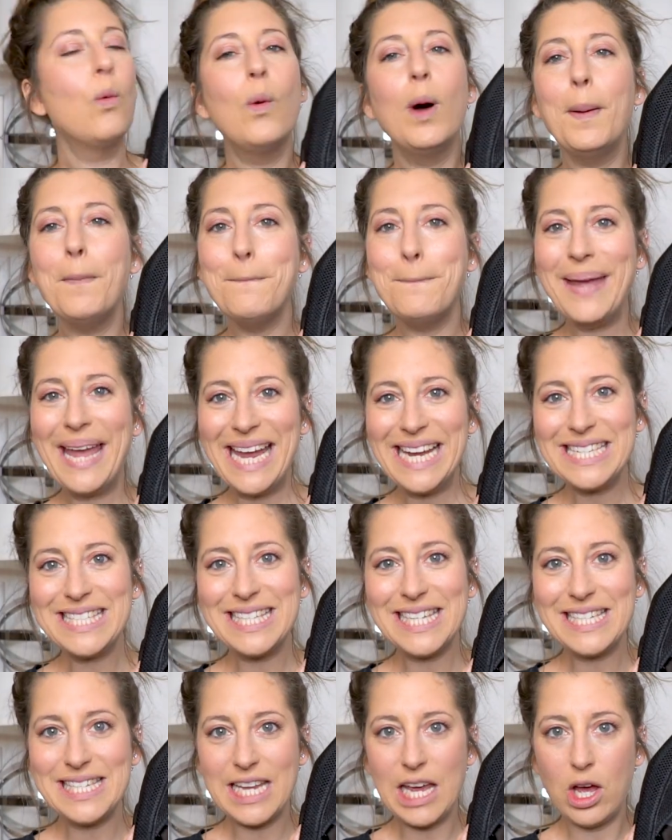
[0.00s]
What makes
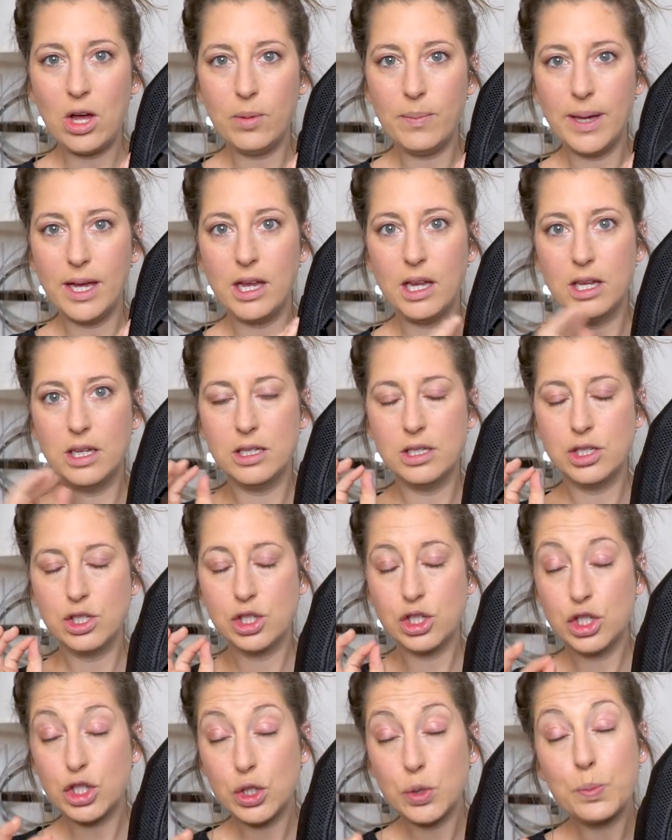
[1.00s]
this helmet
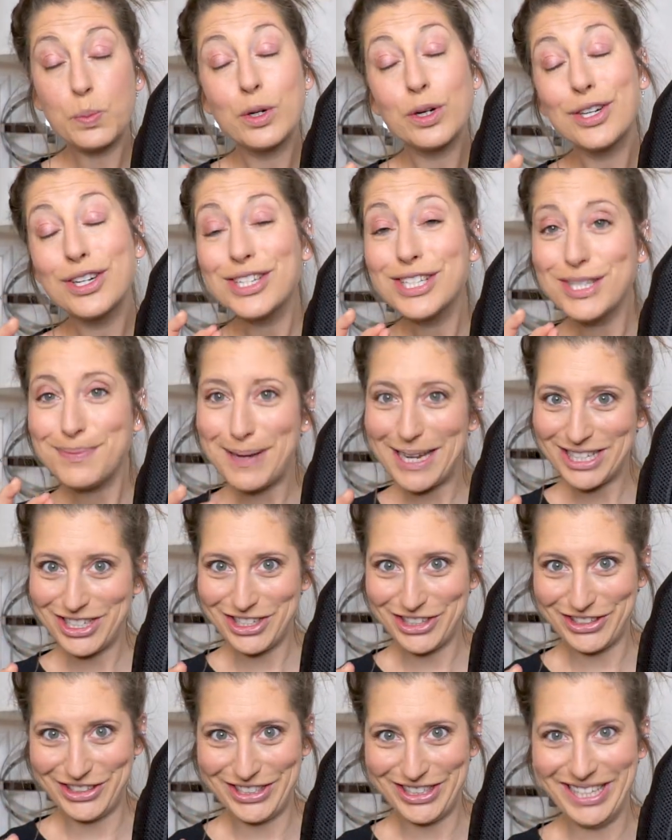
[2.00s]
super
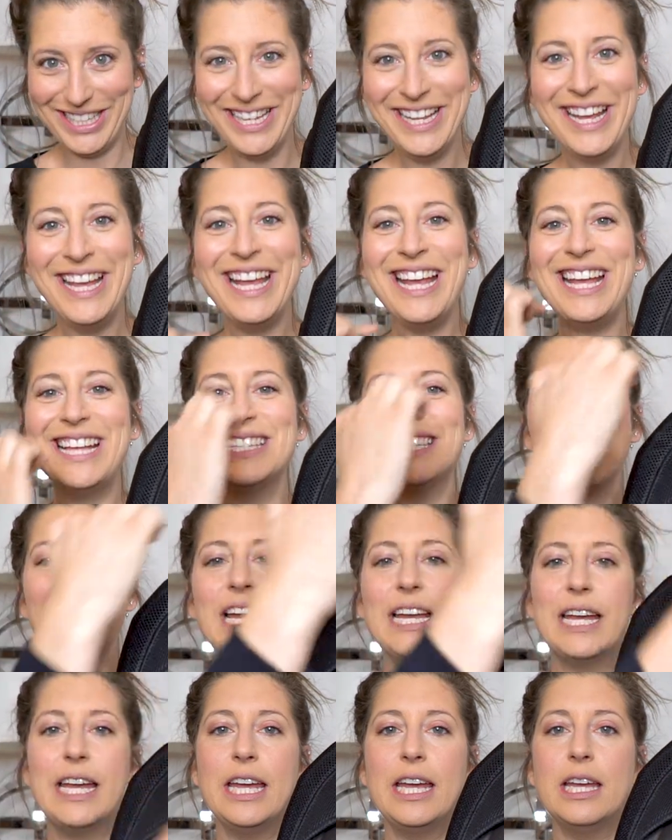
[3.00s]
special is
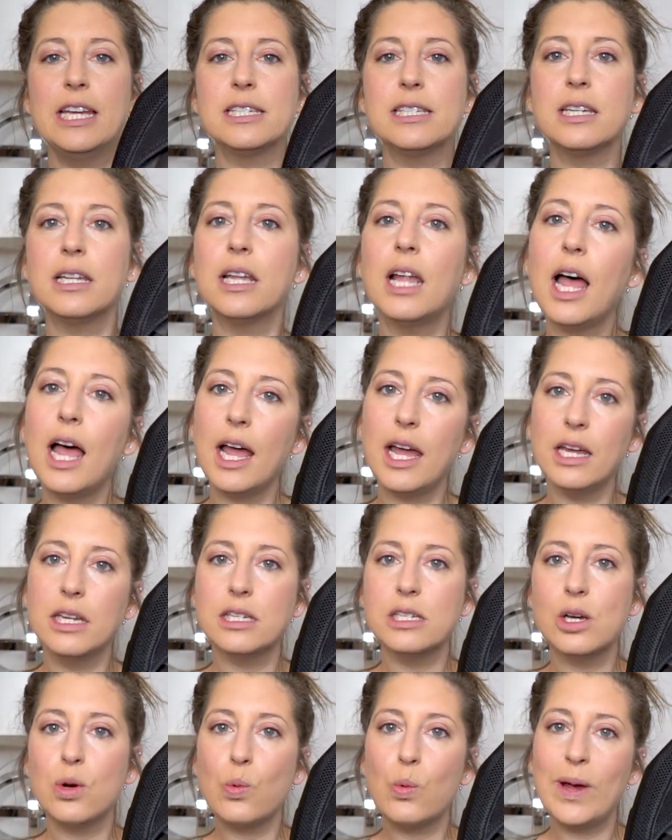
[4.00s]
that it is
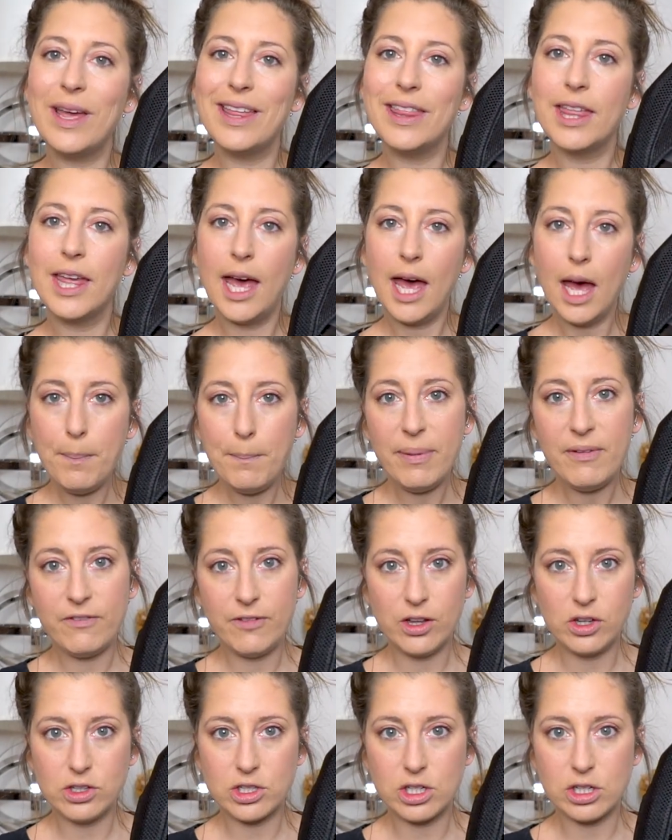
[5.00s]
lined with HEPA
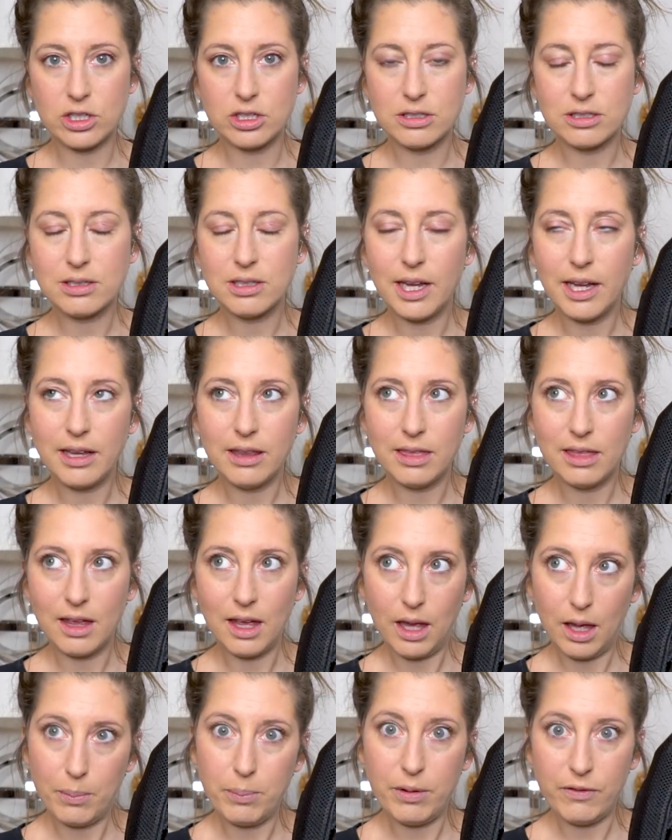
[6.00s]
filters, like the
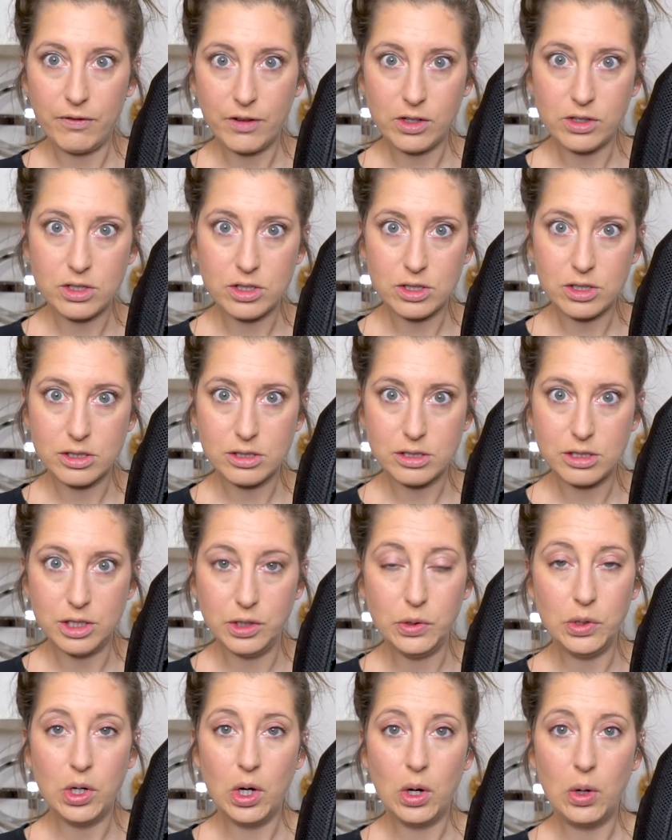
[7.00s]
HEPA filters
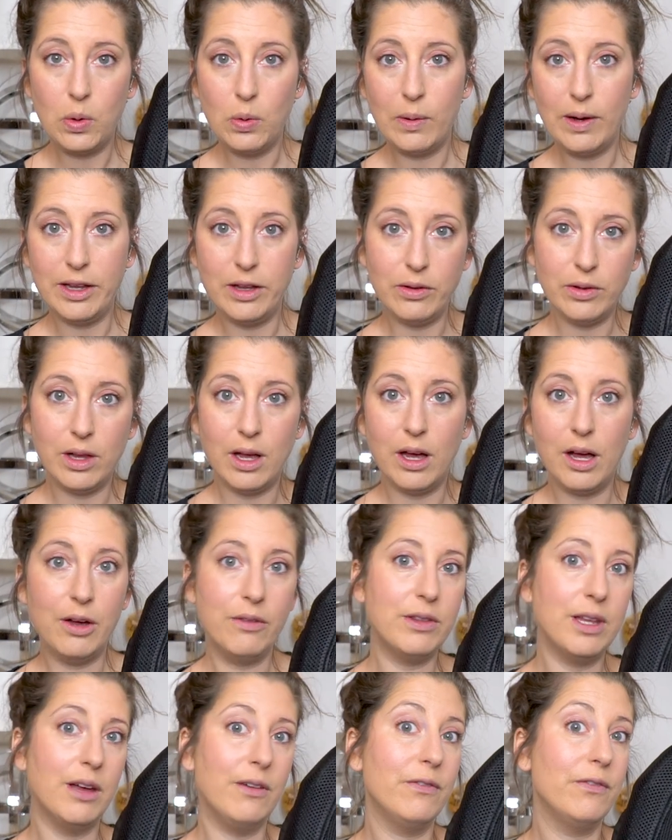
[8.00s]
you know and you
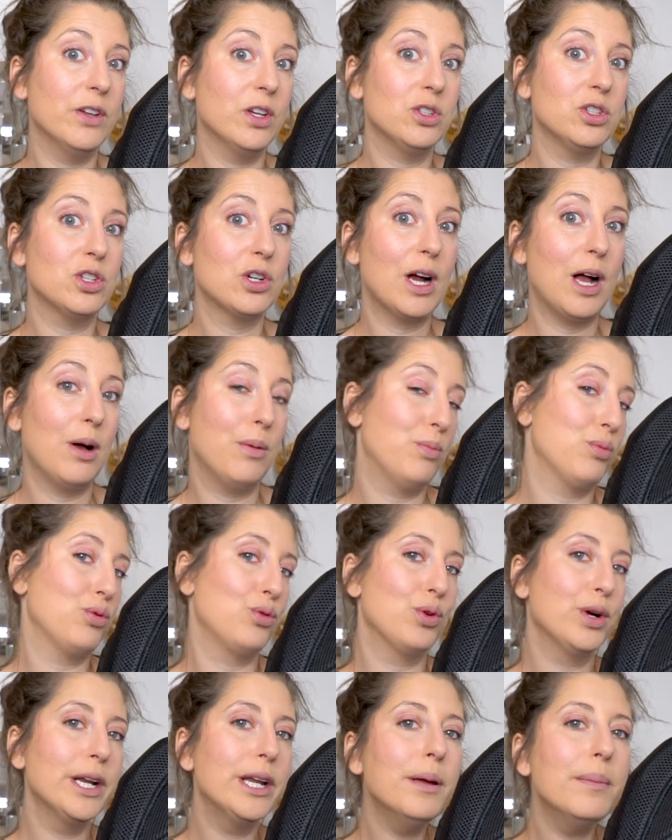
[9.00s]
love that filter out
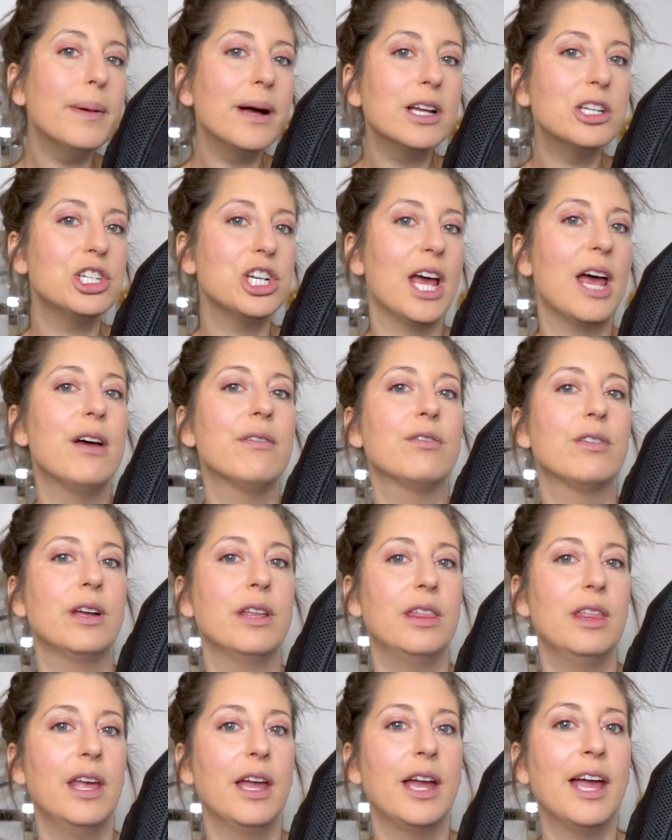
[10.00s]
pretty much
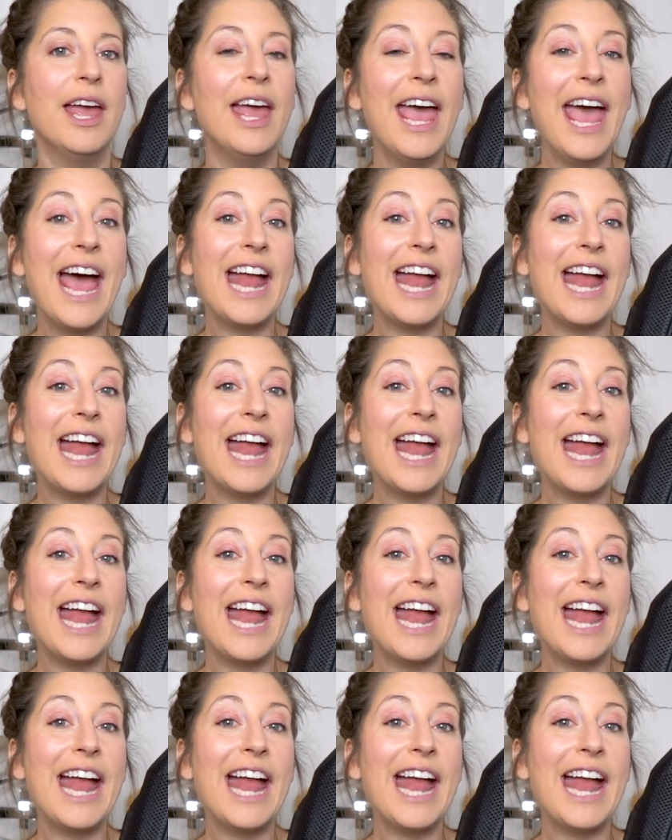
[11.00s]
everything.